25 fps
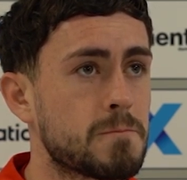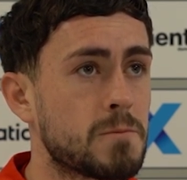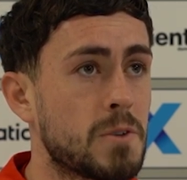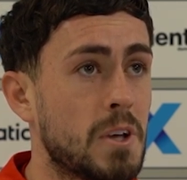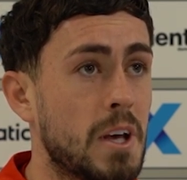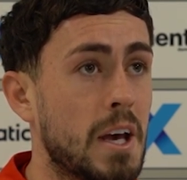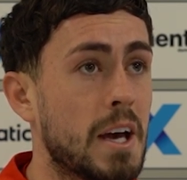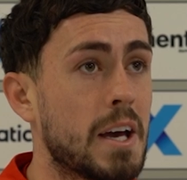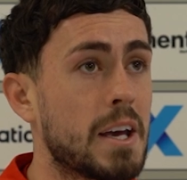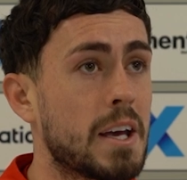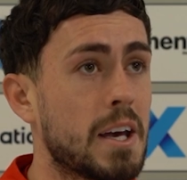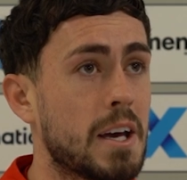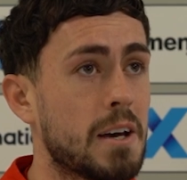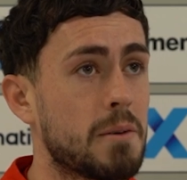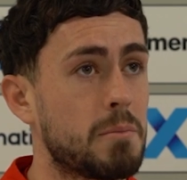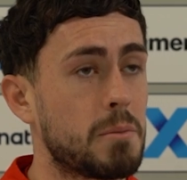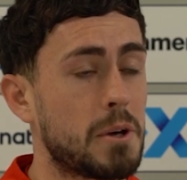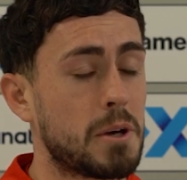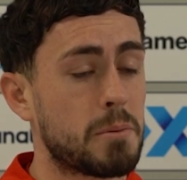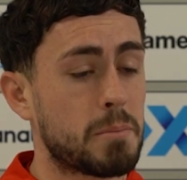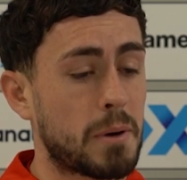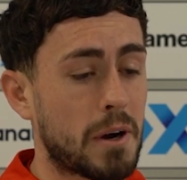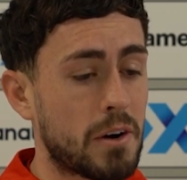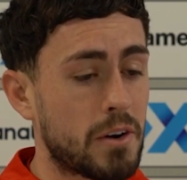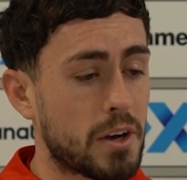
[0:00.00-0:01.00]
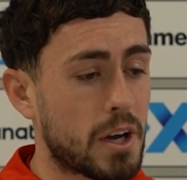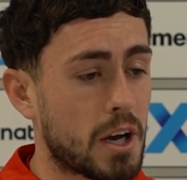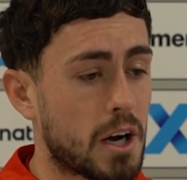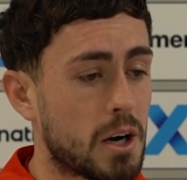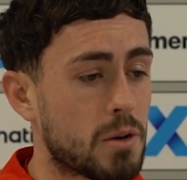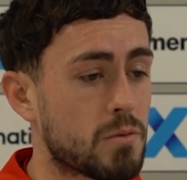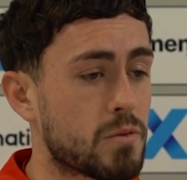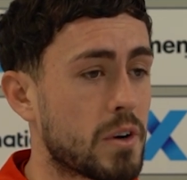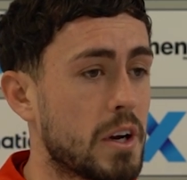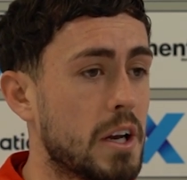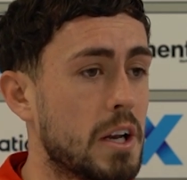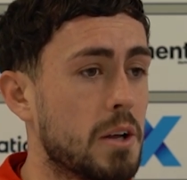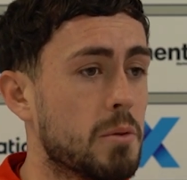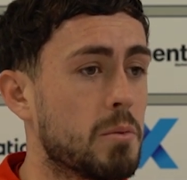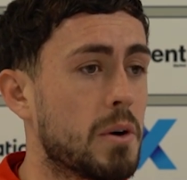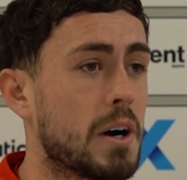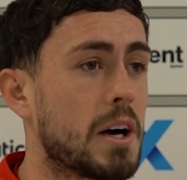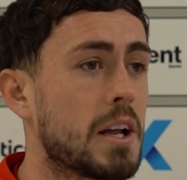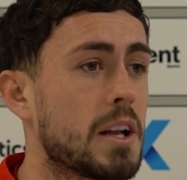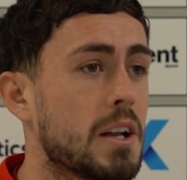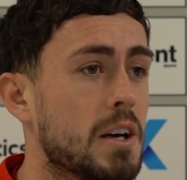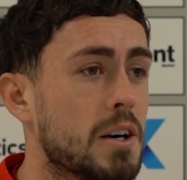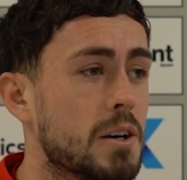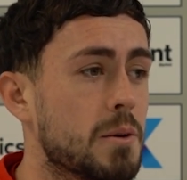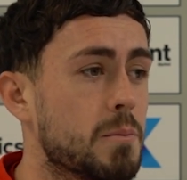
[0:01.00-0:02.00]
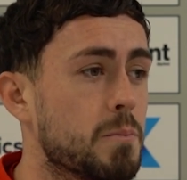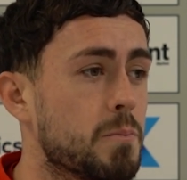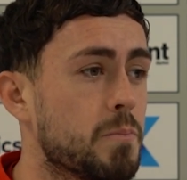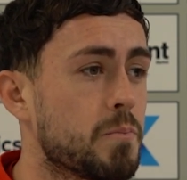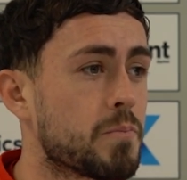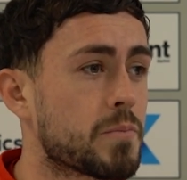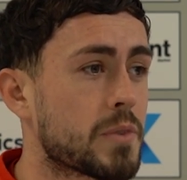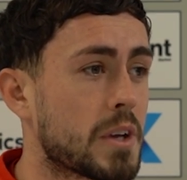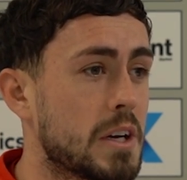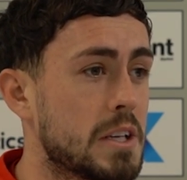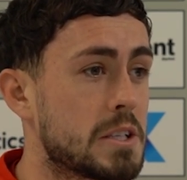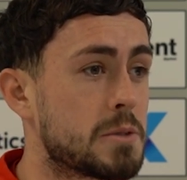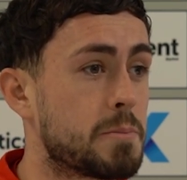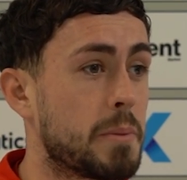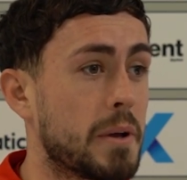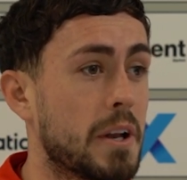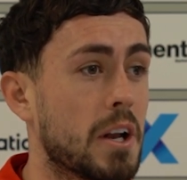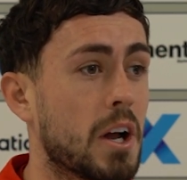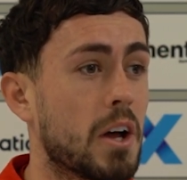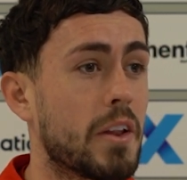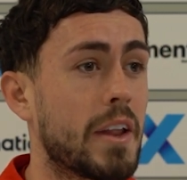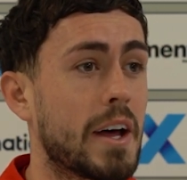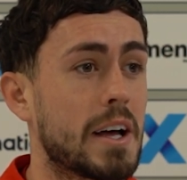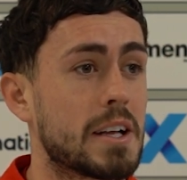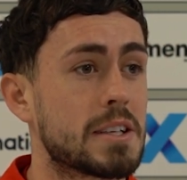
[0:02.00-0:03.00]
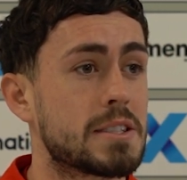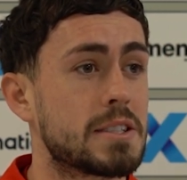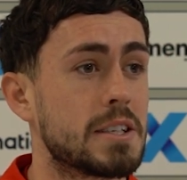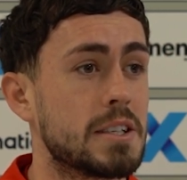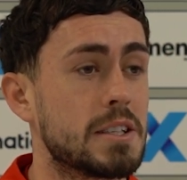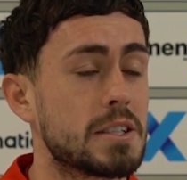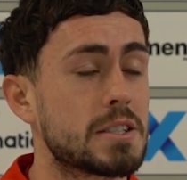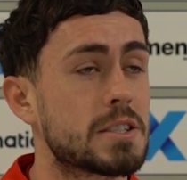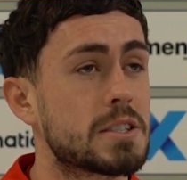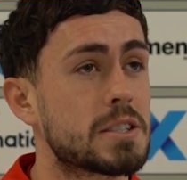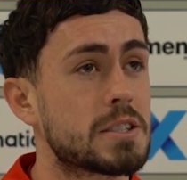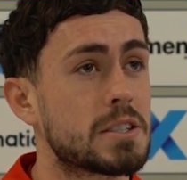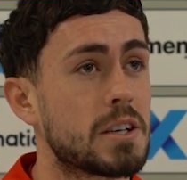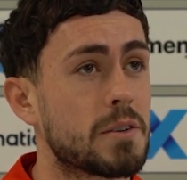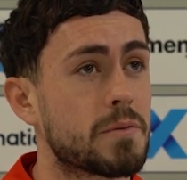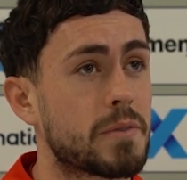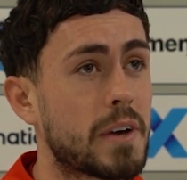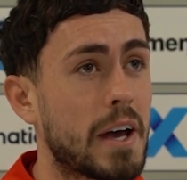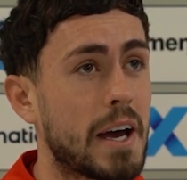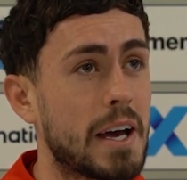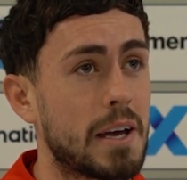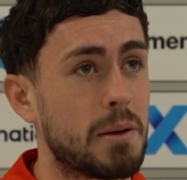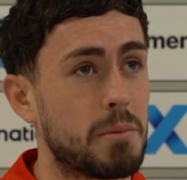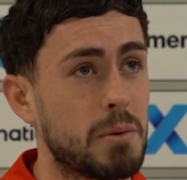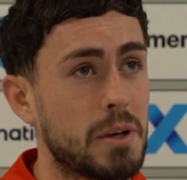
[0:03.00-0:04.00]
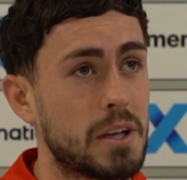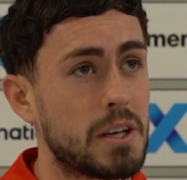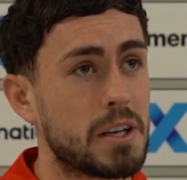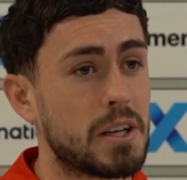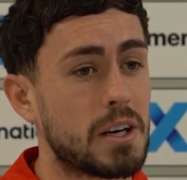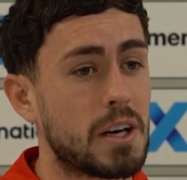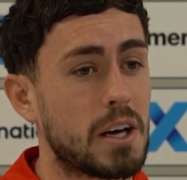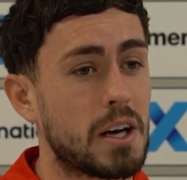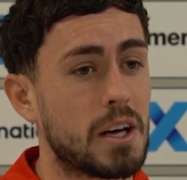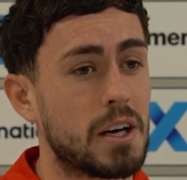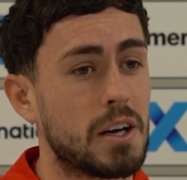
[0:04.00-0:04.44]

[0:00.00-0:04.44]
Yeah. Me and Barry got on really well. It's been like that since I came in.